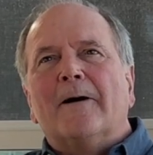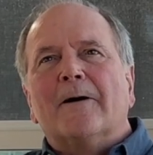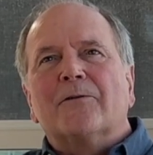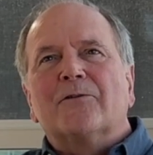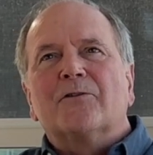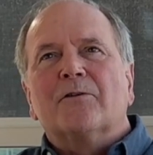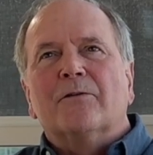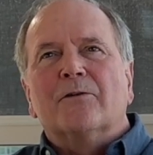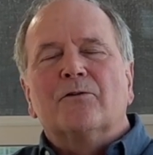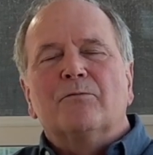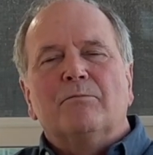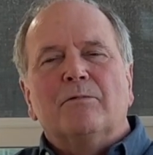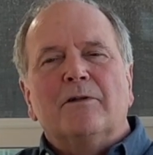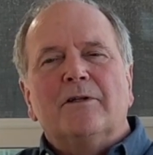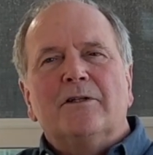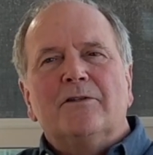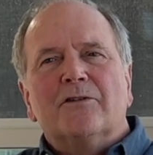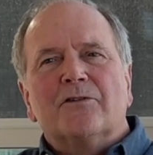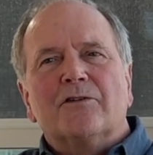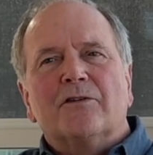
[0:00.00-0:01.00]
So it's
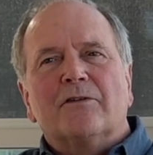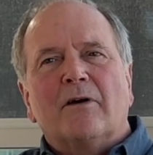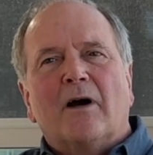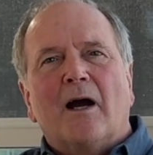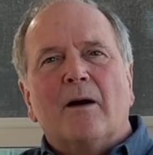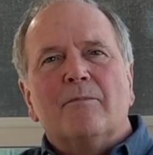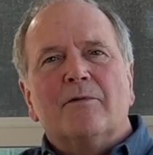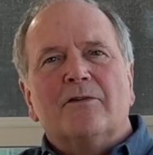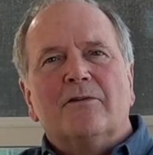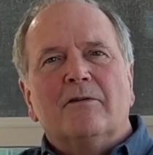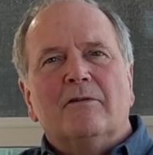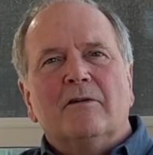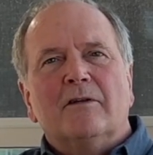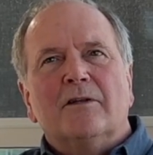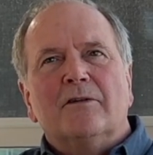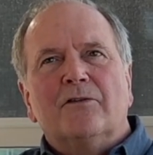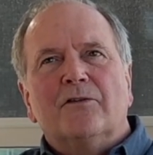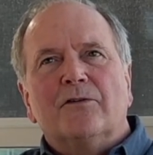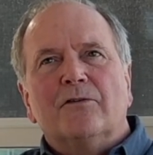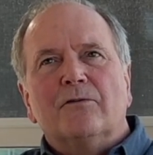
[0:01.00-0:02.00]
really just an
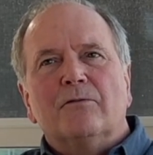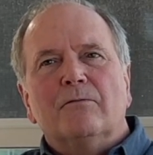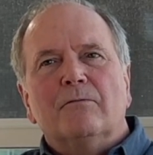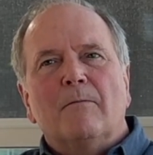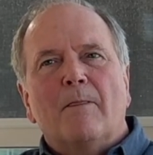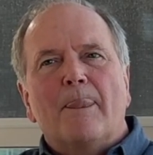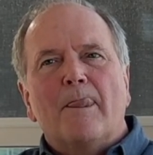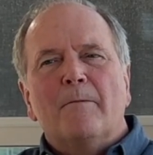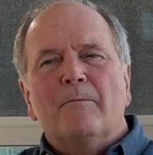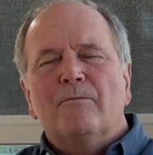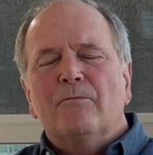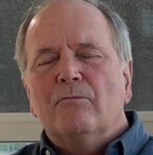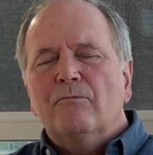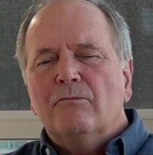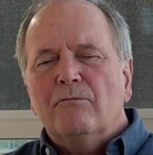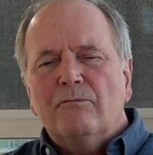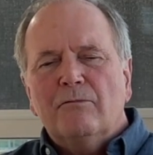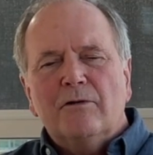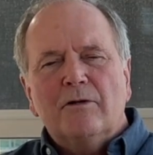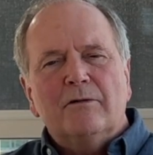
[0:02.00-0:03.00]
opportunity to
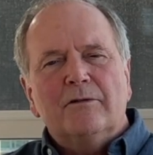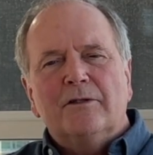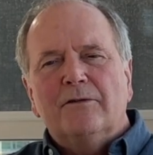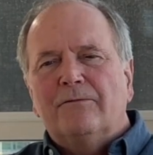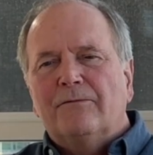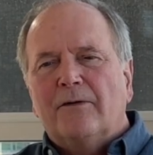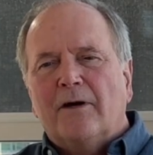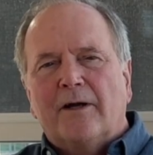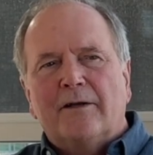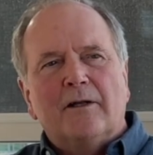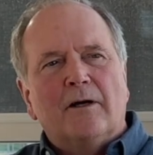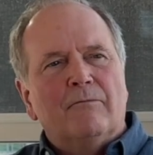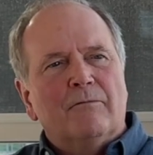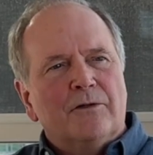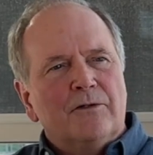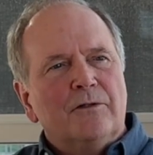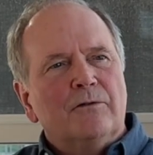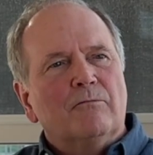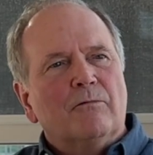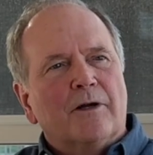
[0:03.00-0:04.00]
really find out
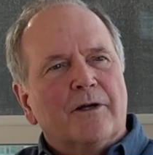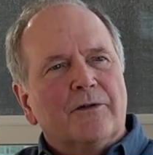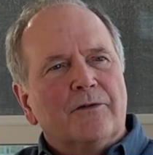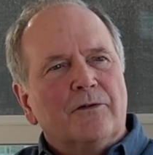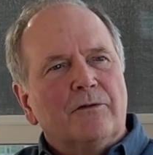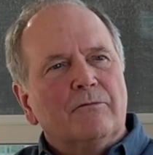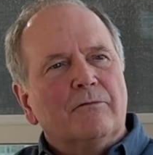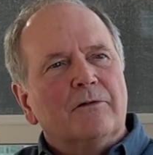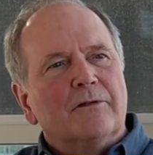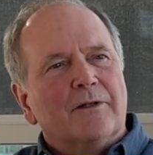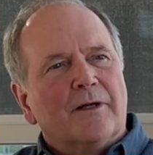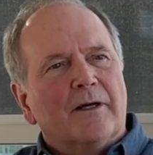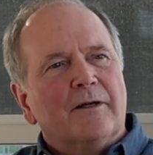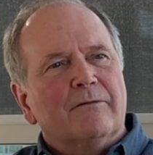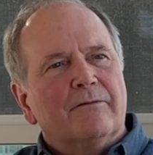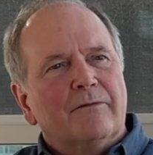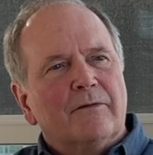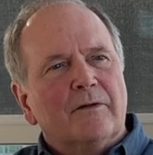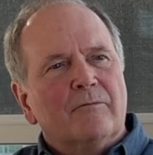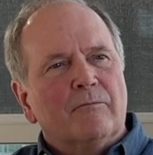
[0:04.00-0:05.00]
what you want to do in
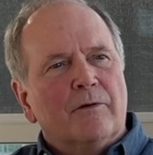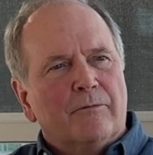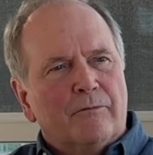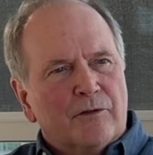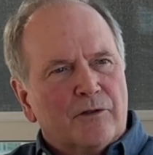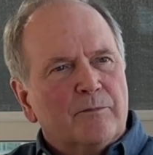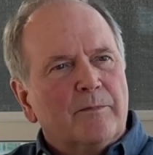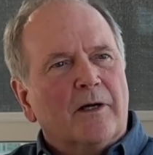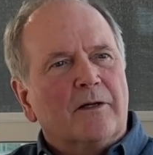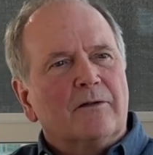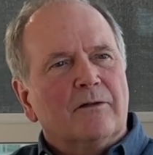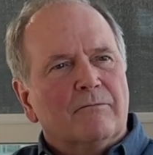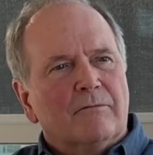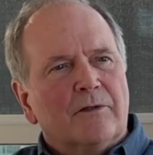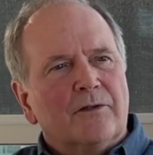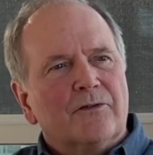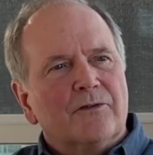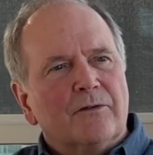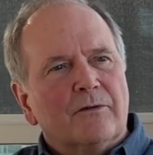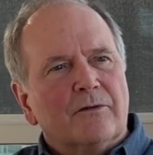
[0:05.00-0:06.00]
life with respect to
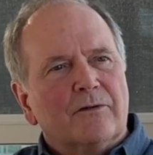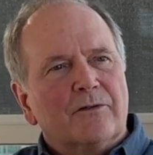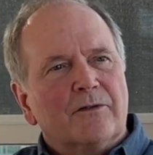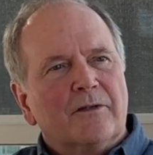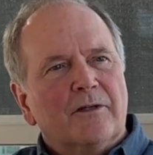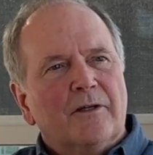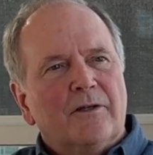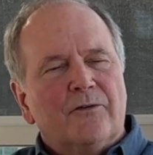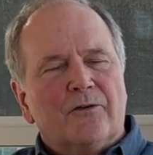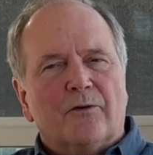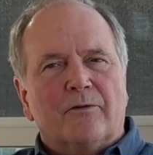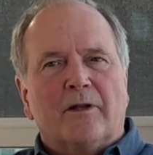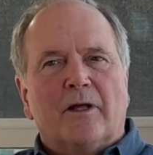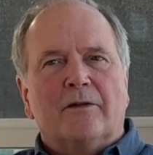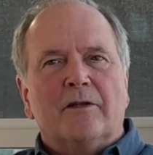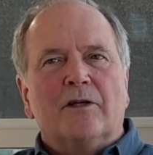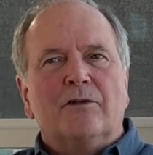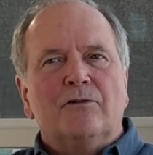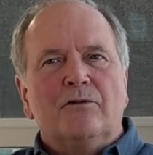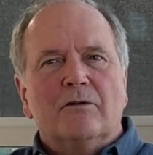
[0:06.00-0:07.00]
research, so that
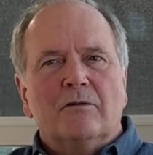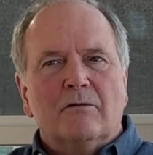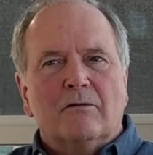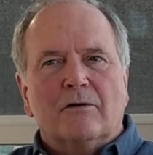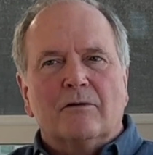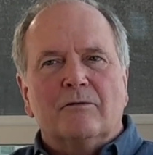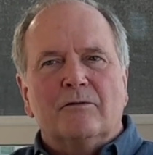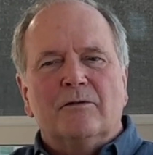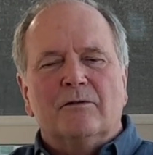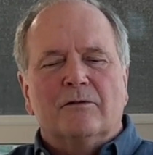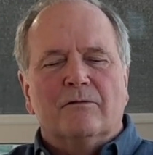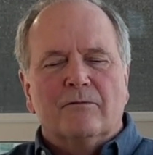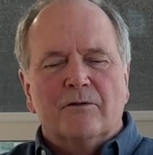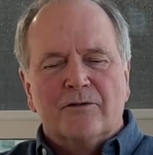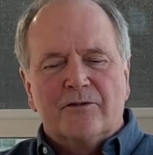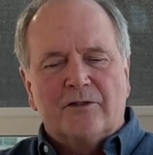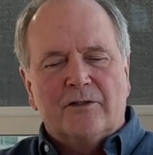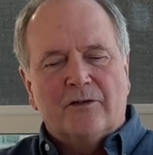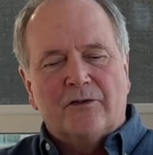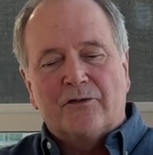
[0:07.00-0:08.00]
then you can go to
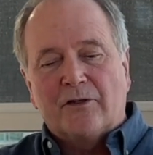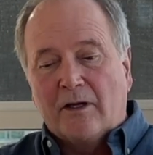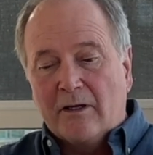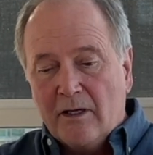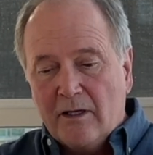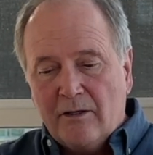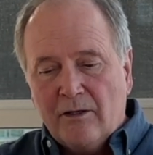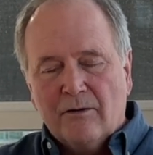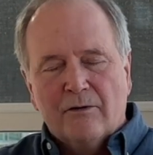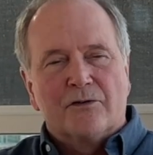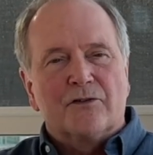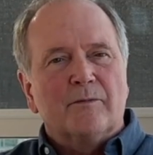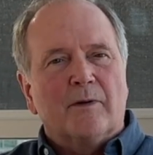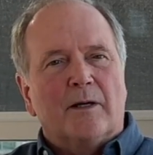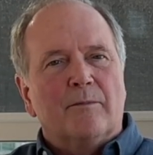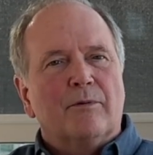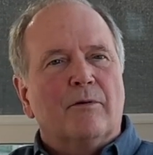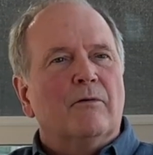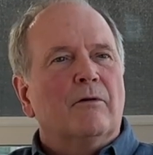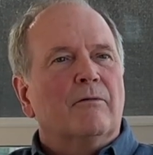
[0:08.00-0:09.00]
university and say, here's my
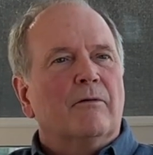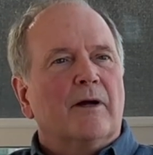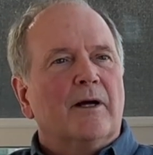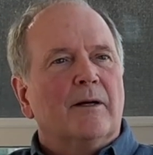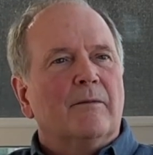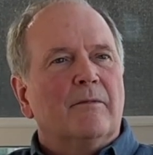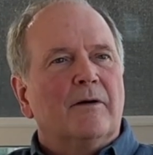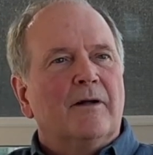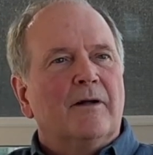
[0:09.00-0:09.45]
program.